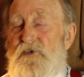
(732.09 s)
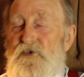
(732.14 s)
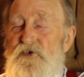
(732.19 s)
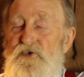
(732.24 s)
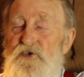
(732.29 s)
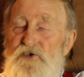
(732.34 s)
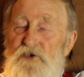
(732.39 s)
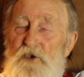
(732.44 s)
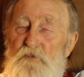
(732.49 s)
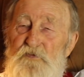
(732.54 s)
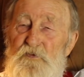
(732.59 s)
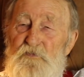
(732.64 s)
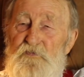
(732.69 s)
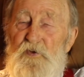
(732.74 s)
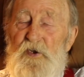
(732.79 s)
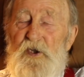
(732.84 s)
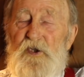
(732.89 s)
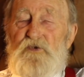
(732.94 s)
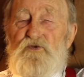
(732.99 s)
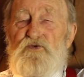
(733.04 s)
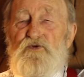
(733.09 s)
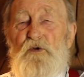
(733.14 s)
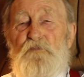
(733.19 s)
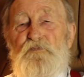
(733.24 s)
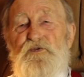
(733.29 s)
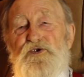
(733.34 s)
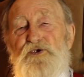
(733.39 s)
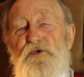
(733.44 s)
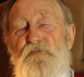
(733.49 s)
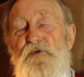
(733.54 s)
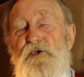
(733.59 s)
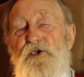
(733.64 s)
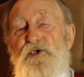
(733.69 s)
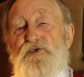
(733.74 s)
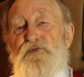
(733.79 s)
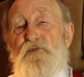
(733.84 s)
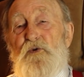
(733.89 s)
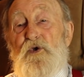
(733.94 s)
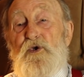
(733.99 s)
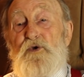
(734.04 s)
Shopify dropshipping
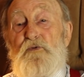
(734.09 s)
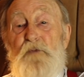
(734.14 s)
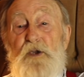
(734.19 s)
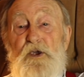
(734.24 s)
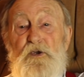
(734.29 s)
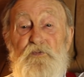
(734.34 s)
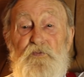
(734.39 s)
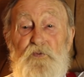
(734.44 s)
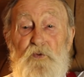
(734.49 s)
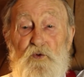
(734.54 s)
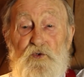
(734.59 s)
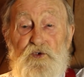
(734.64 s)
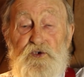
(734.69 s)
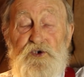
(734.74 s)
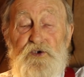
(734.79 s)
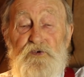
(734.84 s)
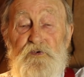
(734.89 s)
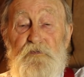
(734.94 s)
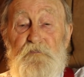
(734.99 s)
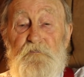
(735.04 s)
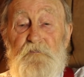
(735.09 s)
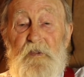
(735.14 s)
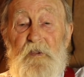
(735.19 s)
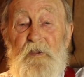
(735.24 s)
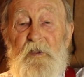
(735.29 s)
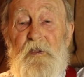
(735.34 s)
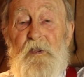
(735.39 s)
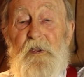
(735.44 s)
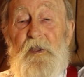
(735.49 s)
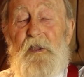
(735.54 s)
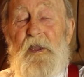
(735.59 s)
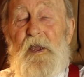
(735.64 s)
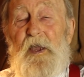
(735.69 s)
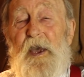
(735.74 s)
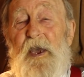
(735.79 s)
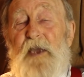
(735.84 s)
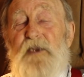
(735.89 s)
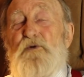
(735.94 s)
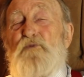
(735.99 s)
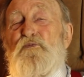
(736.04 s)
is where you can make a fortune.
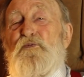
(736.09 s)
And